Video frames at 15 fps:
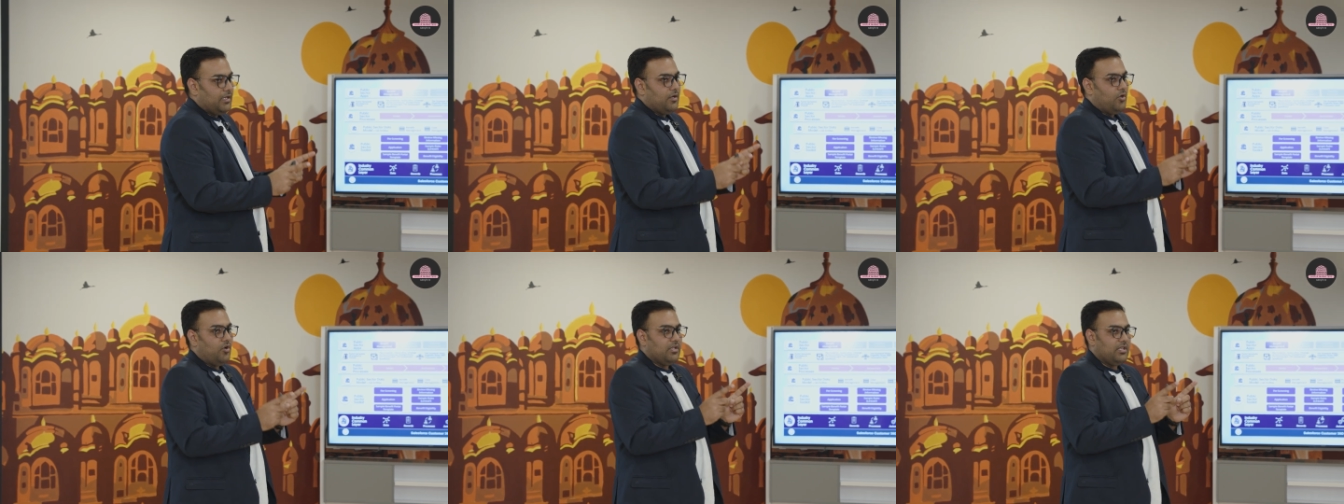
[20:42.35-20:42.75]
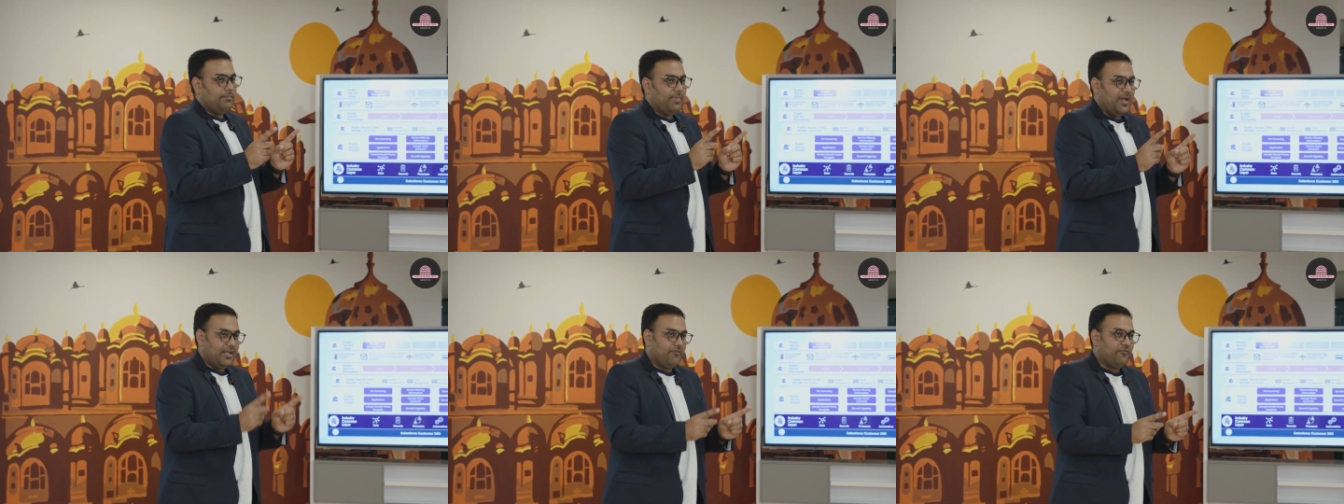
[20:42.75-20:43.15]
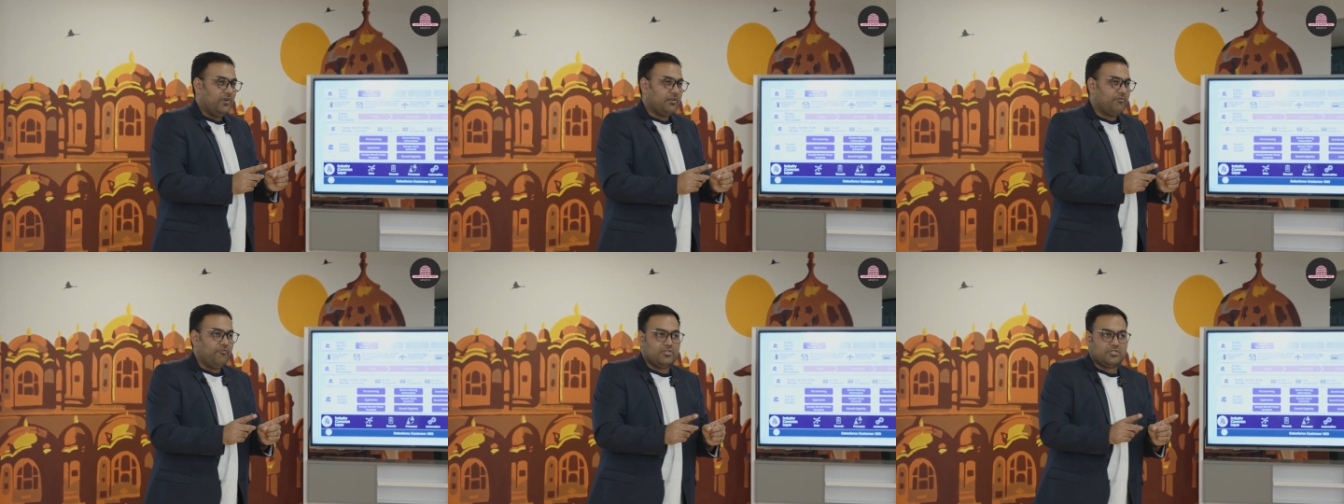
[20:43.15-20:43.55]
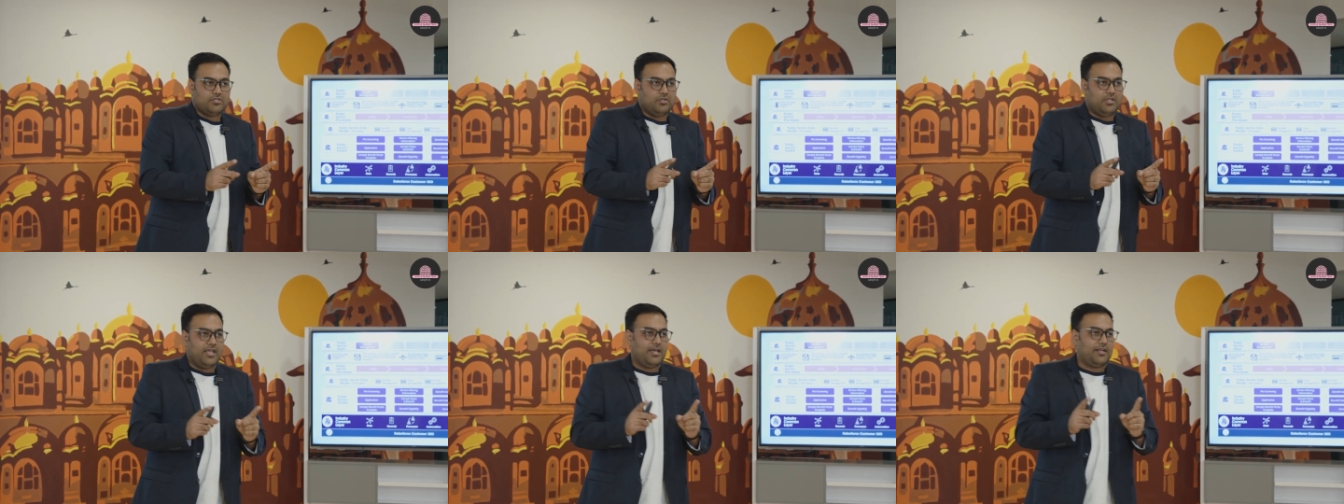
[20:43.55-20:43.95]
all the benefits which
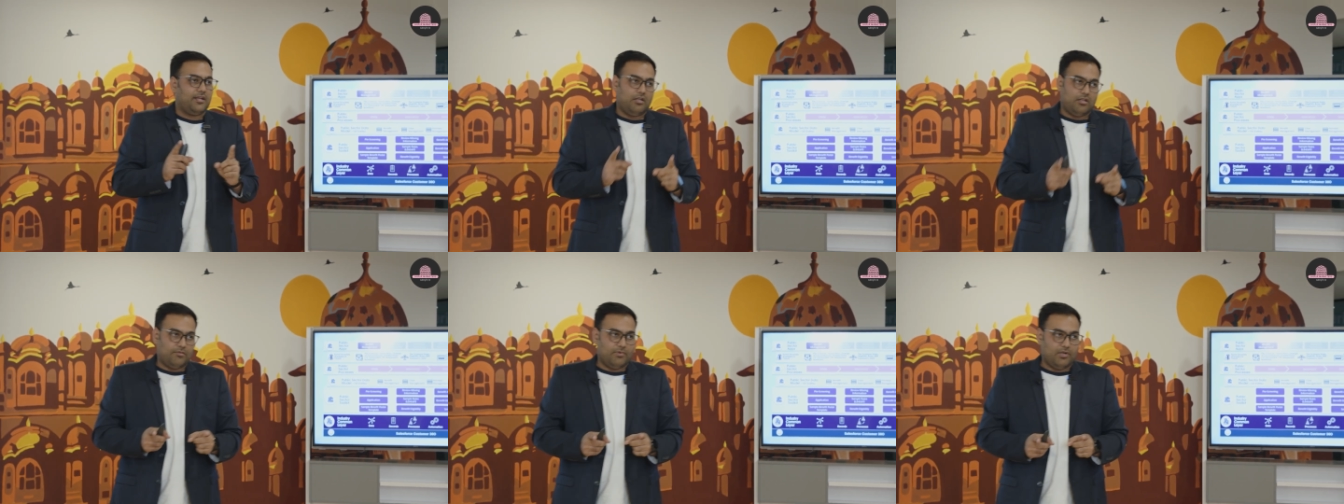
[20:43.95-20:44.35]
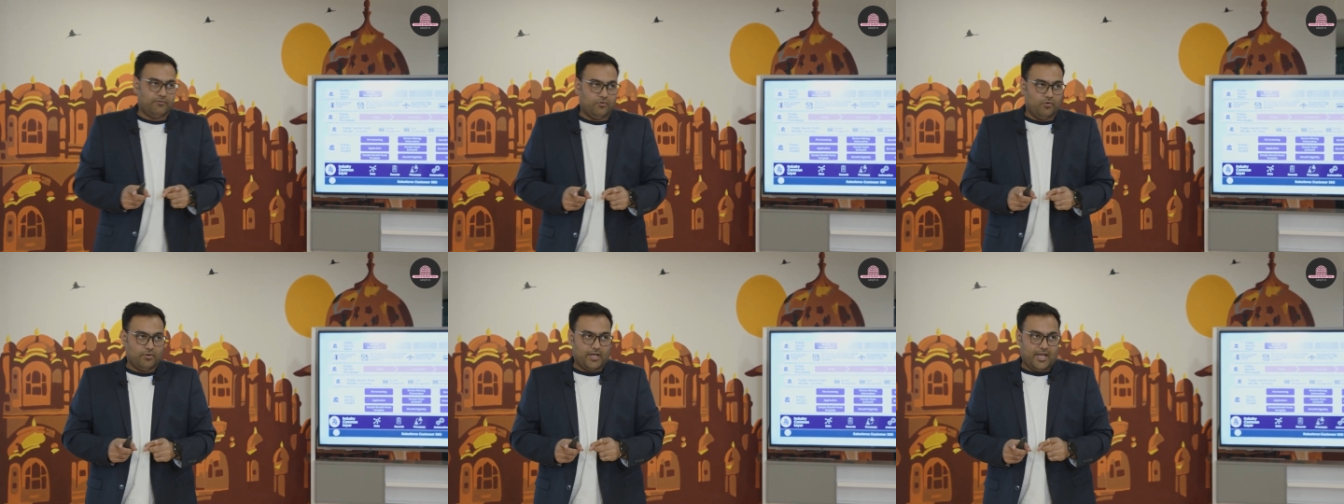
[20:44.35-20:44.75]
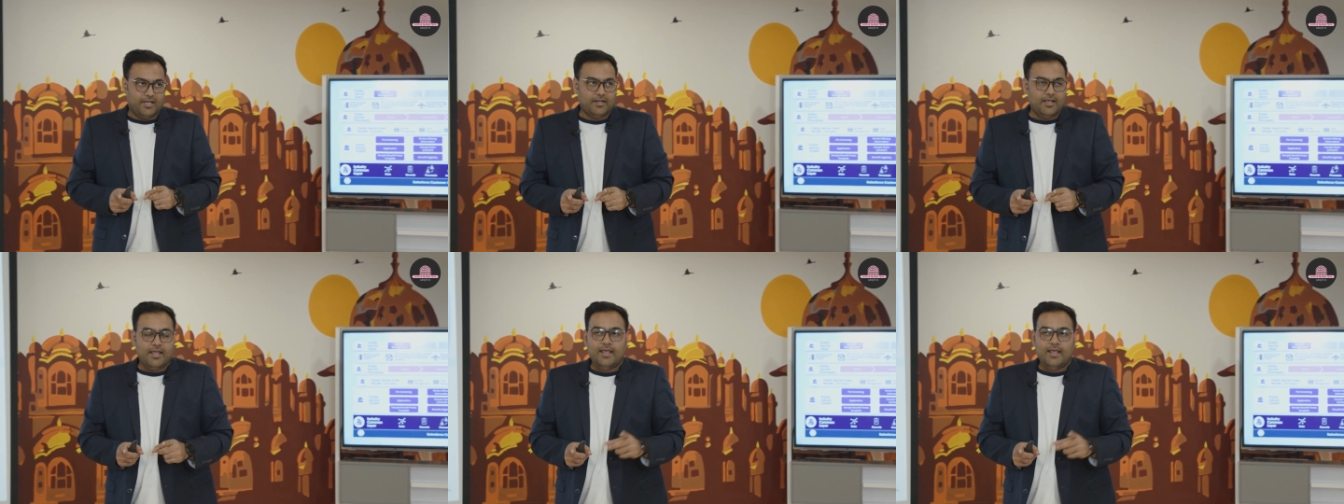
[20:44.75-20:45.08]
they are eligible for, right?